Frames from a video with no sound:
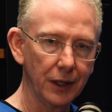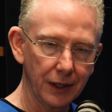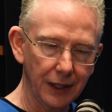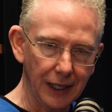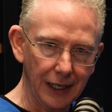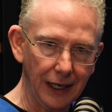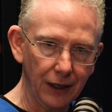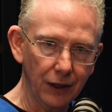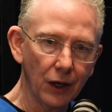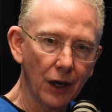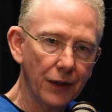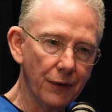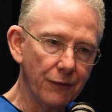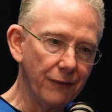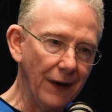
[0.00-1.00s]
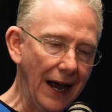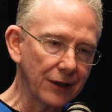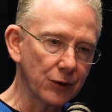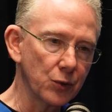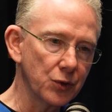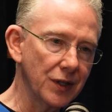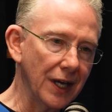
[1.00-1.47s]
getting the
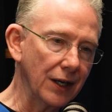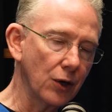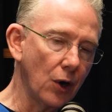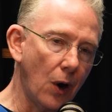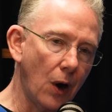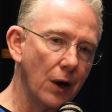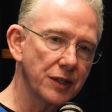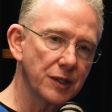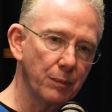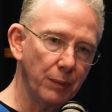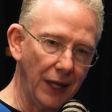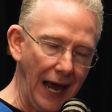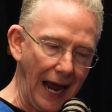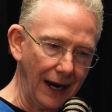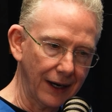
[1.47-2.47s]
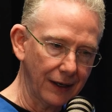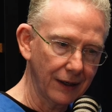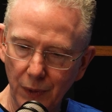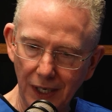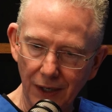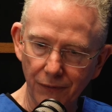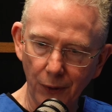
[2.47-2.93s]
factors that cause plaque
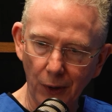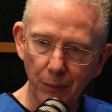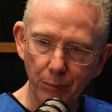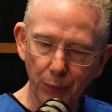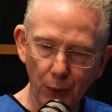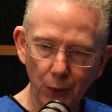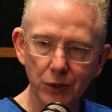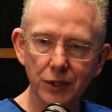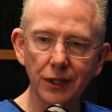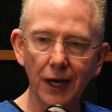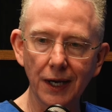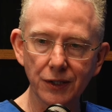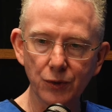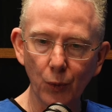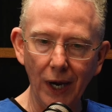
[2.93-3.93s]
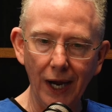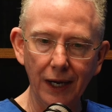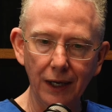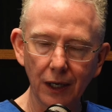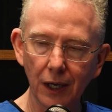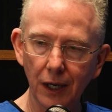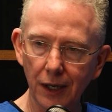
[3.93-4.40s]
in a very personalized way
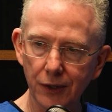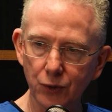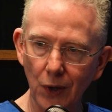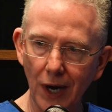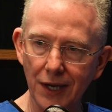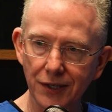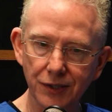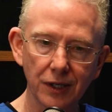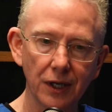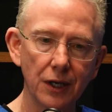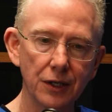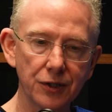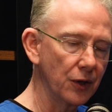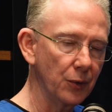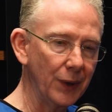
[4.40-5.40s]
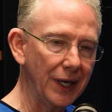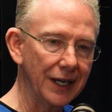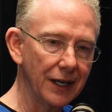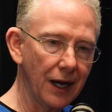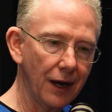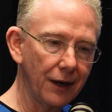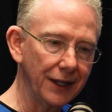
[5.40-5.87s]
addressed so that we can
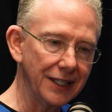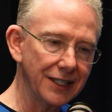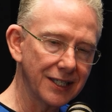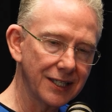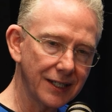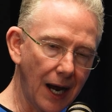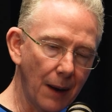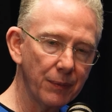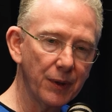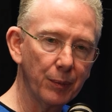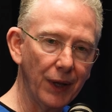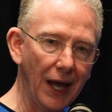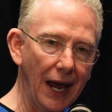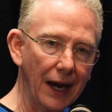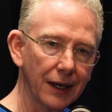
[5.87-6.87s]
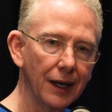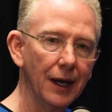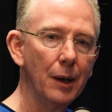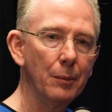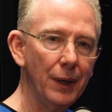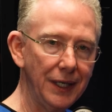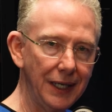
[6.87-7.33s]
not only stop the plaque,
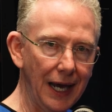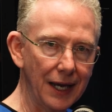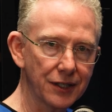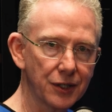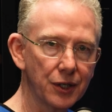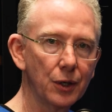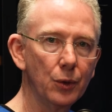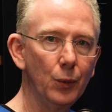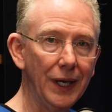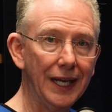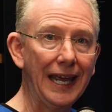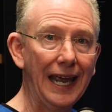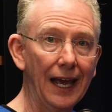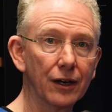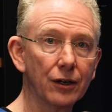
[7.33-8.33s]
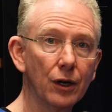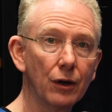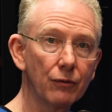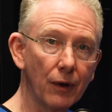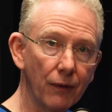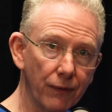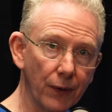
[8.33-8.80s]
but yes, we can
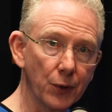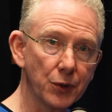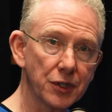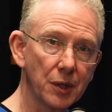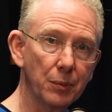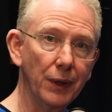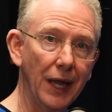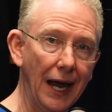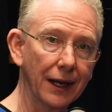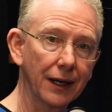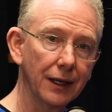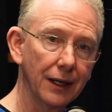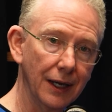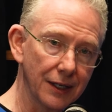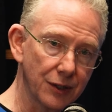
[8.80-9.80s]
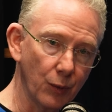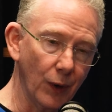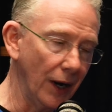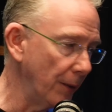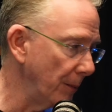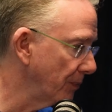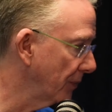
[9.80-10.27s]
reverse the plaque as well.